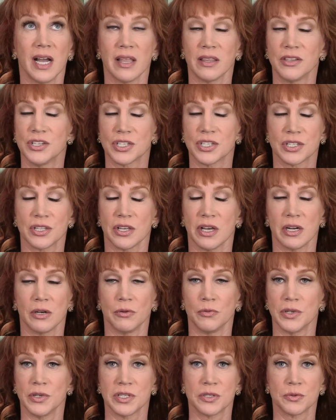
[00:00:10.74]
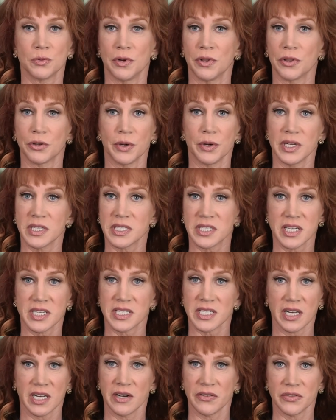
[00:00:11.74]
I just thought it was one of the greatest
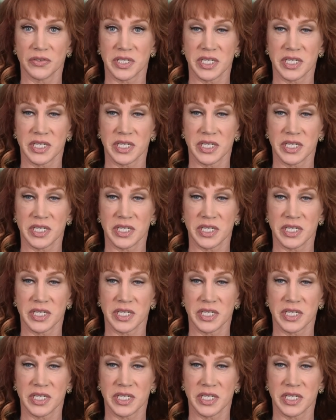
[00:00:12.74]
things I'd ever